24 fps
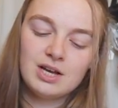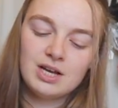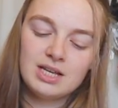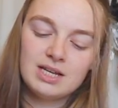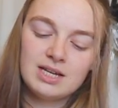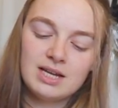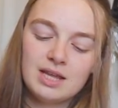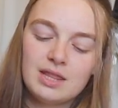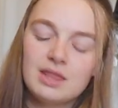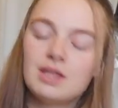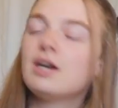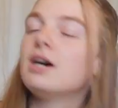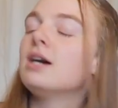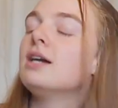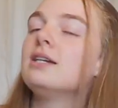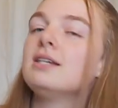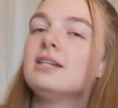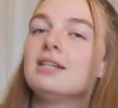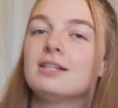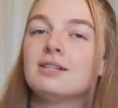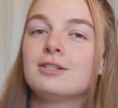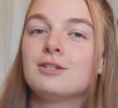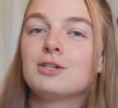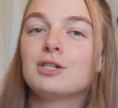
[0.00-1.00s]
it, I thought
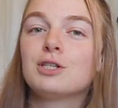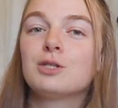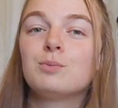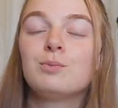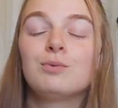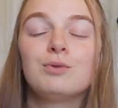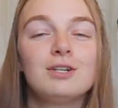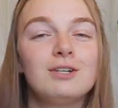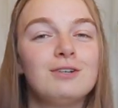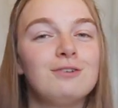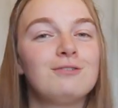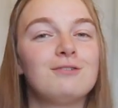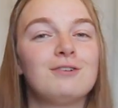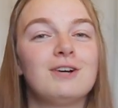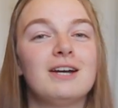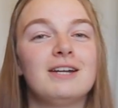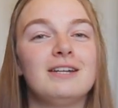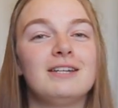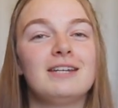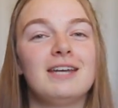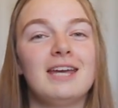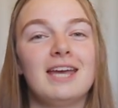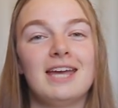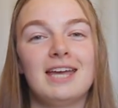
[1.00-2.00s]
it looked pretty
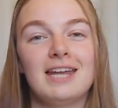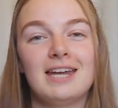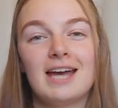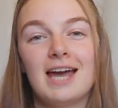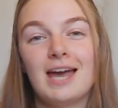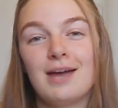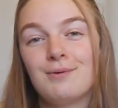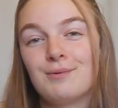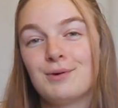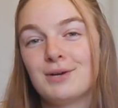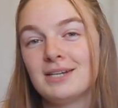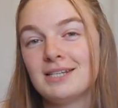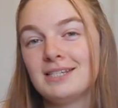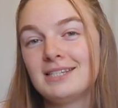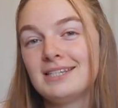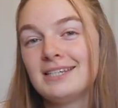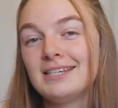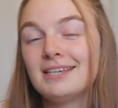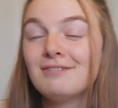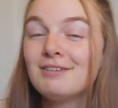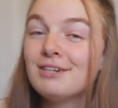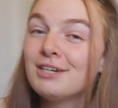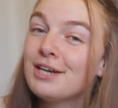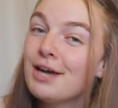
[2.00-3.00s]
fun and I wanted to
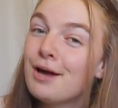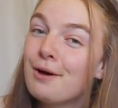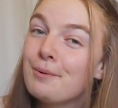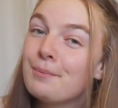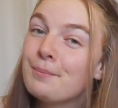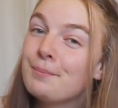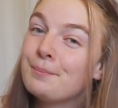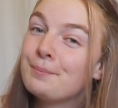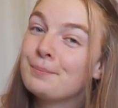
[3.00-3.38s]
give it a go.